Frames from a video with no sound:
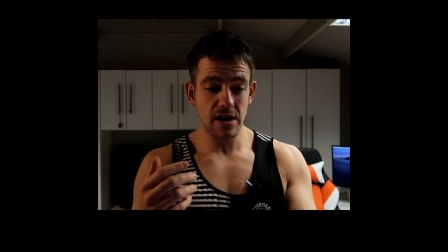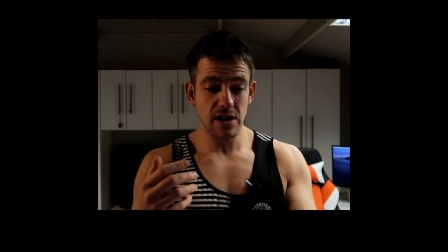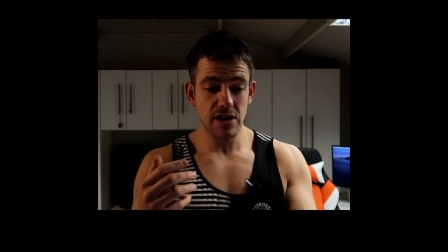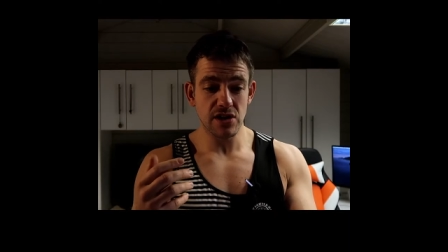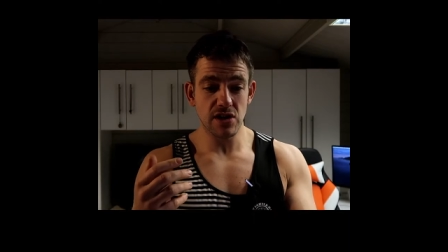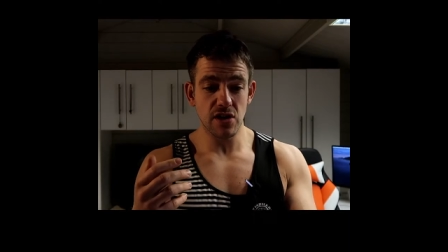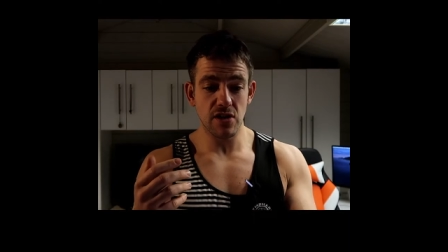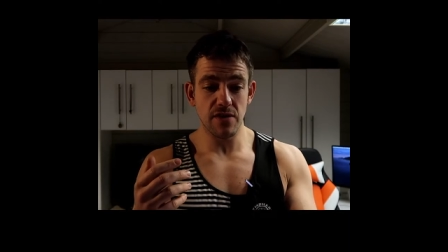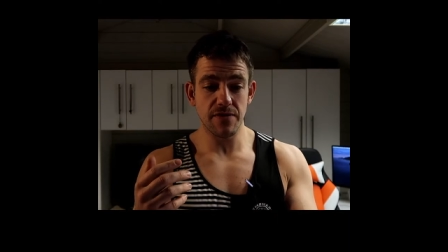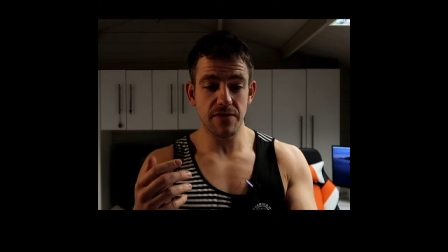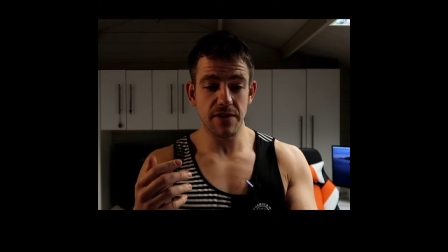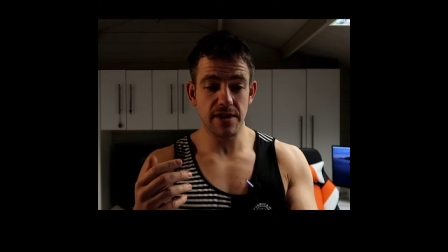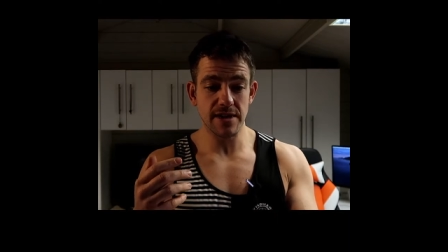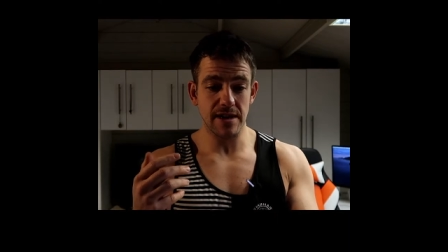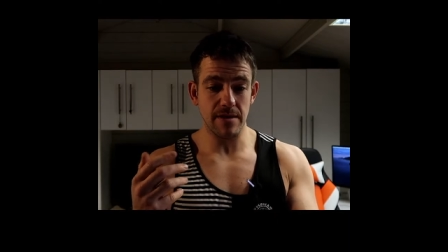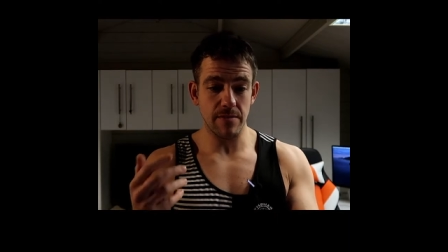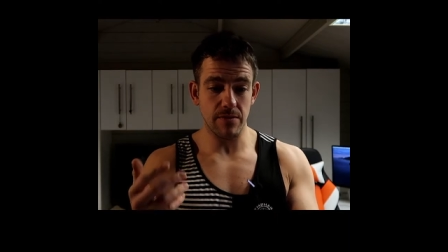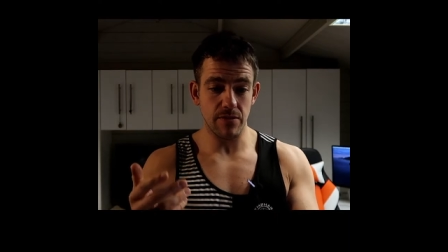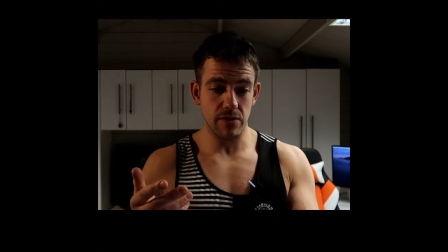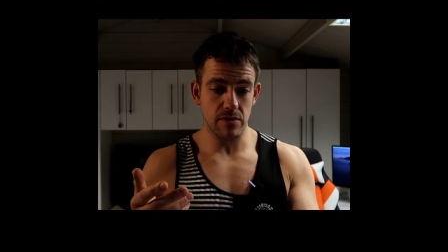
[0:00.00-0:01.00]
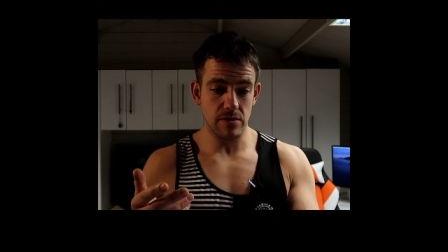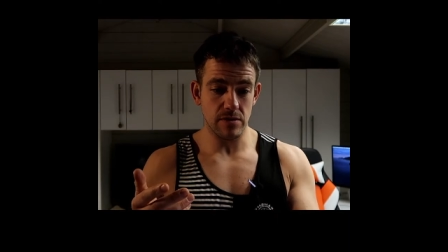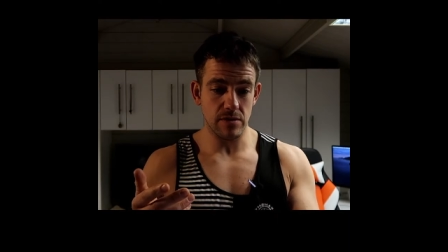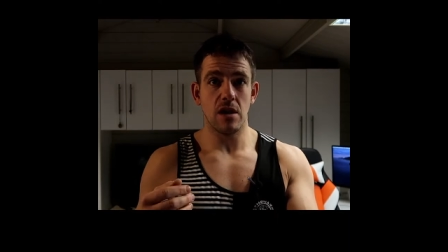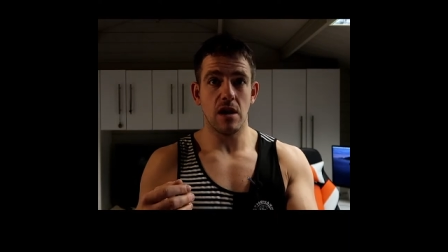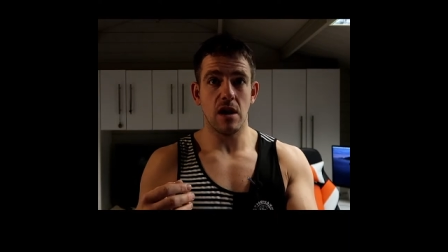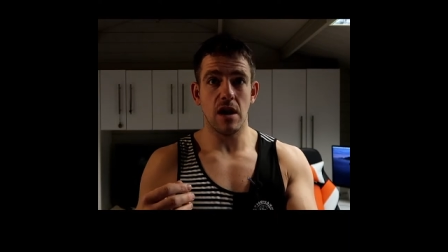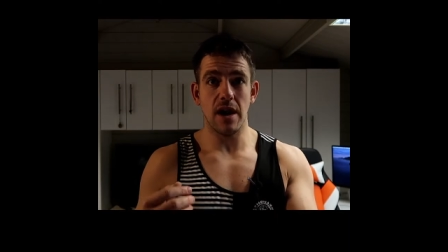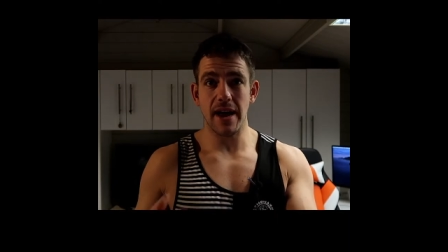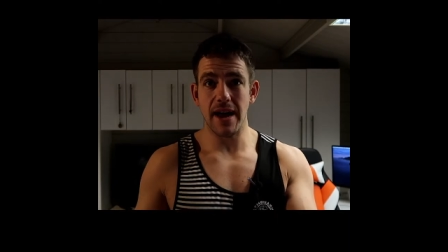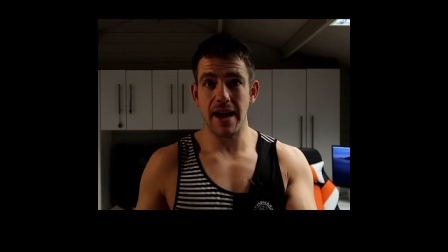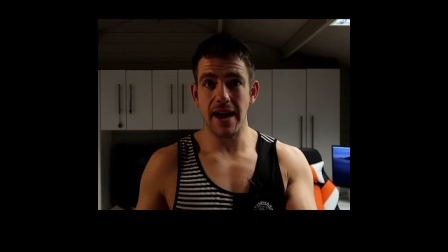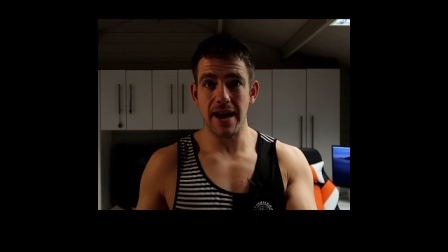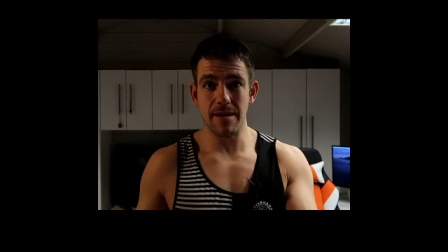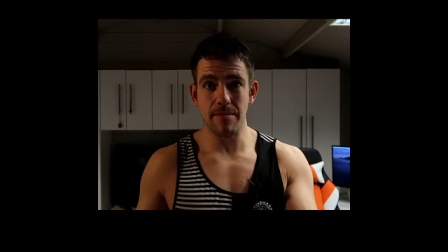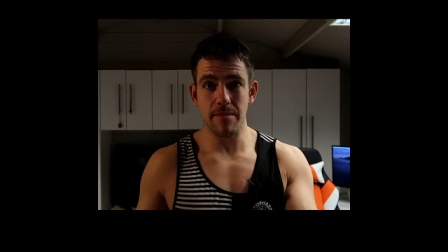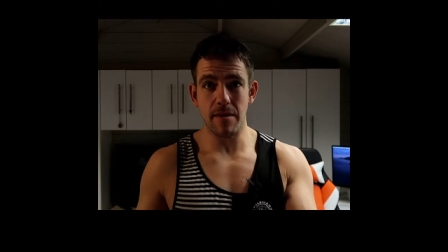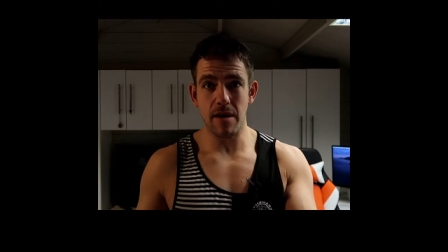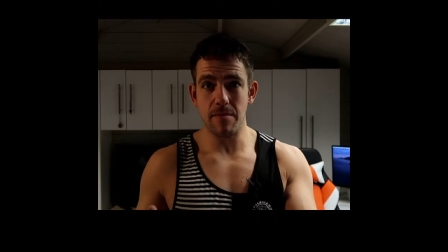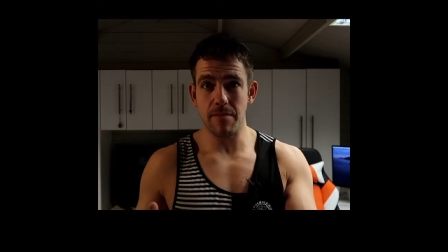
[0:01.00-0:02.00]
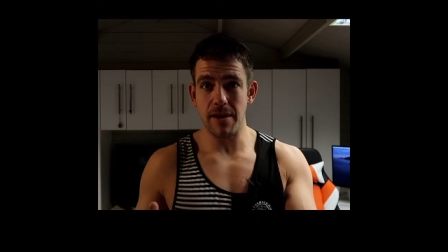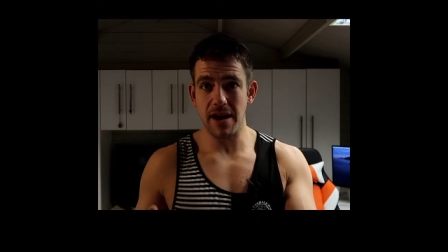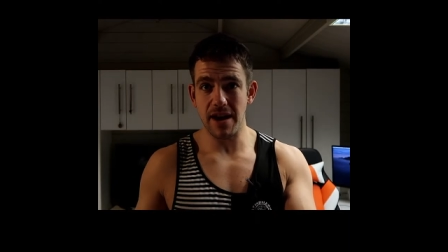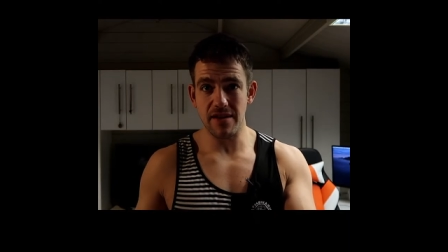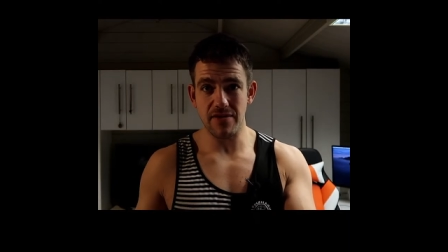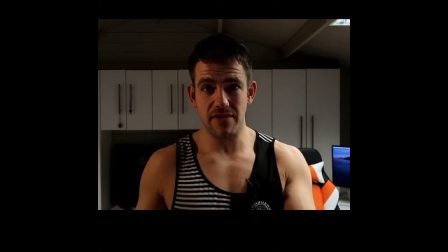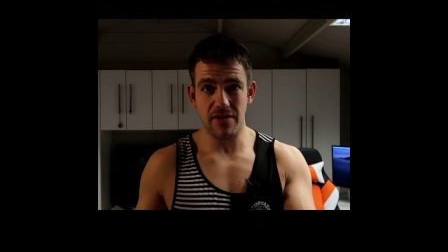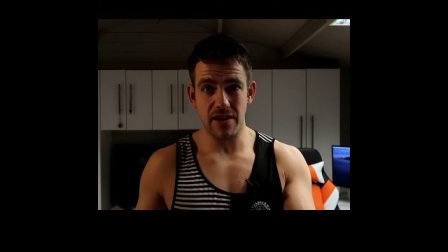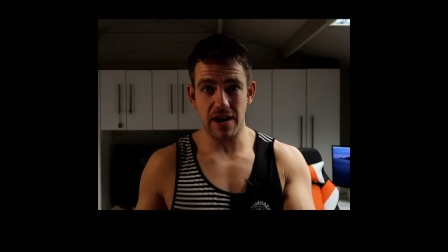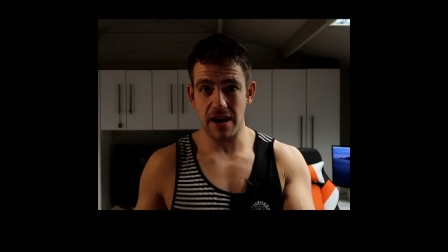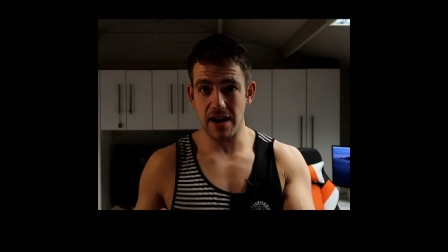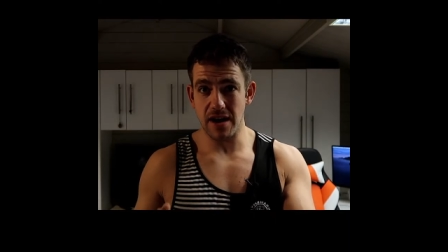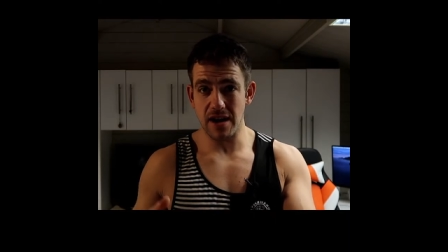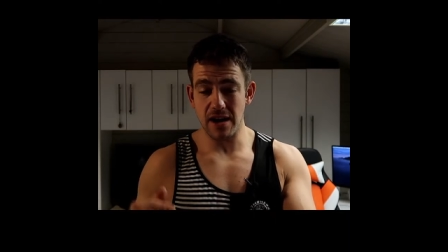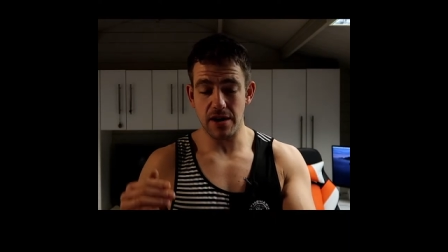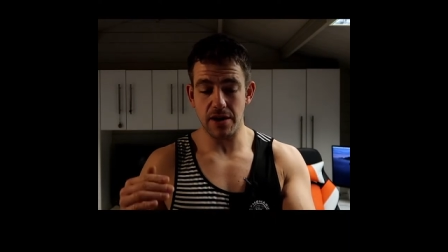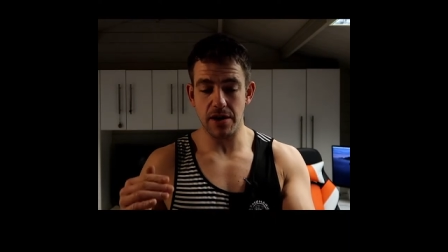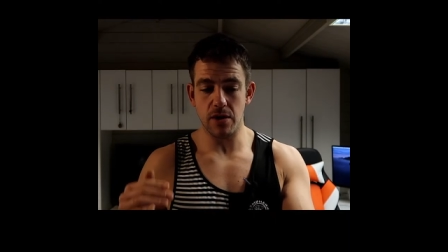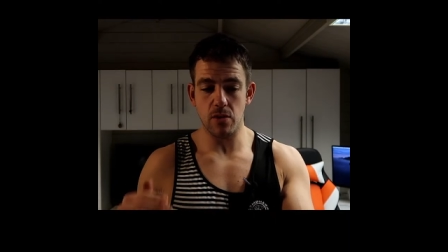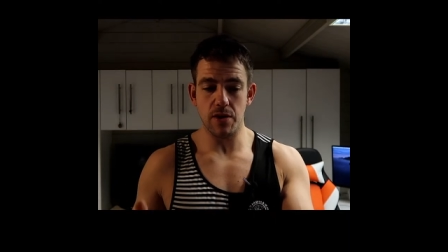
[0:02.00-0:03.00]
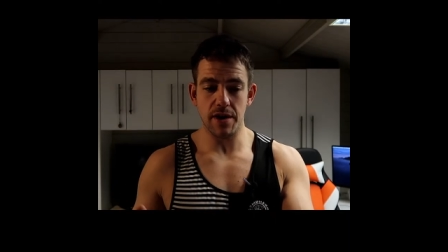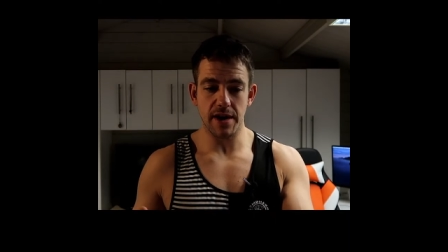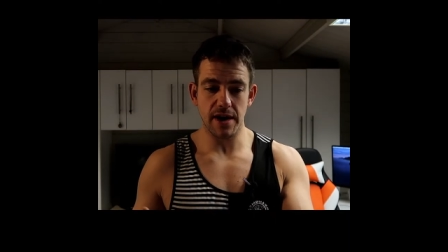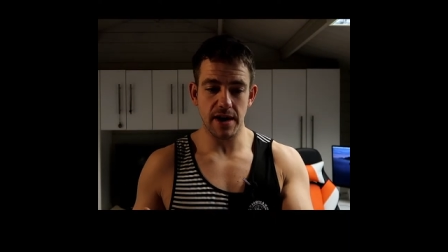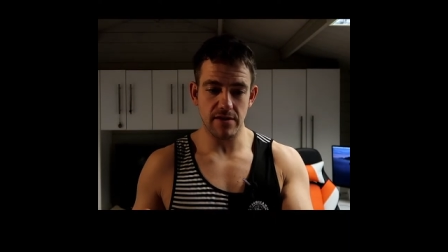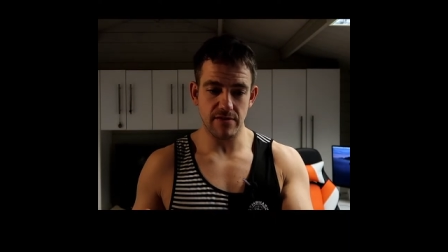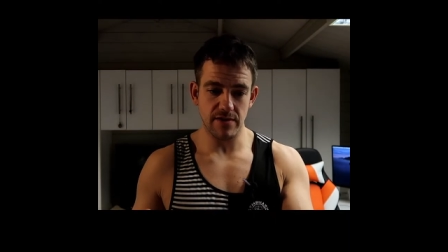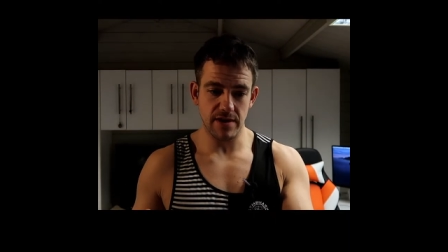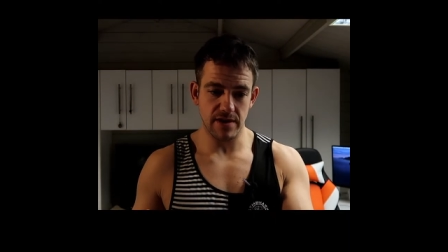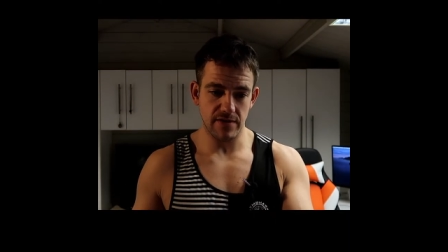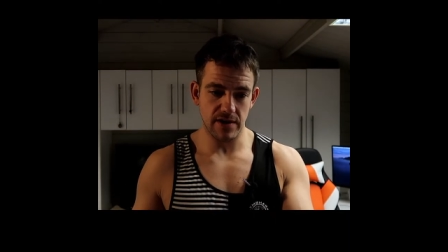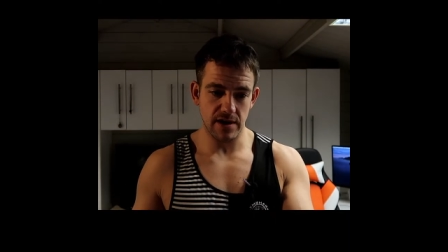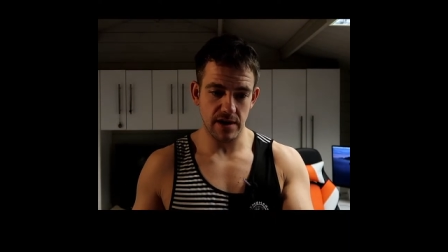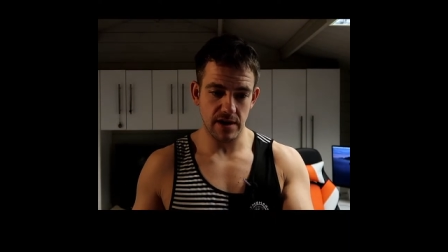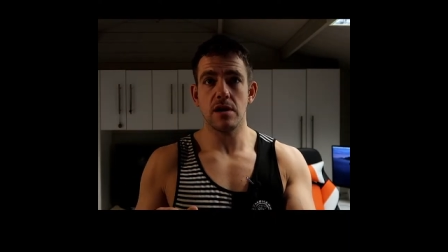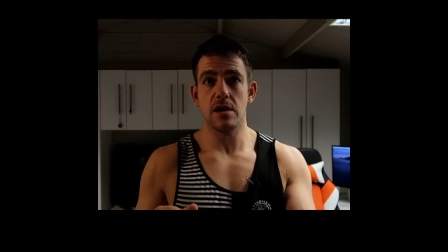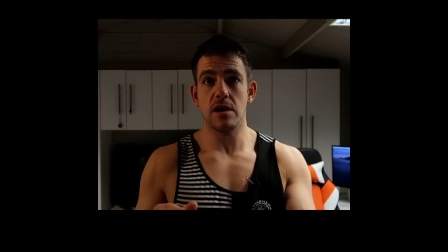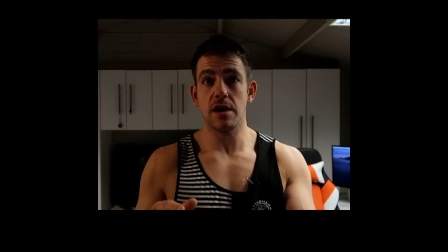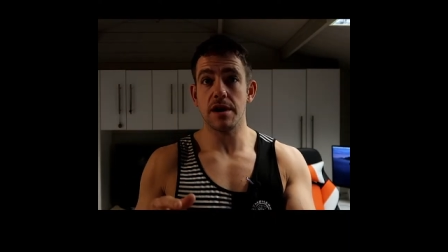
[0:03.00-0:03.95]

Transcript: So, for example, I hate my belly fat and I want to get rid of it.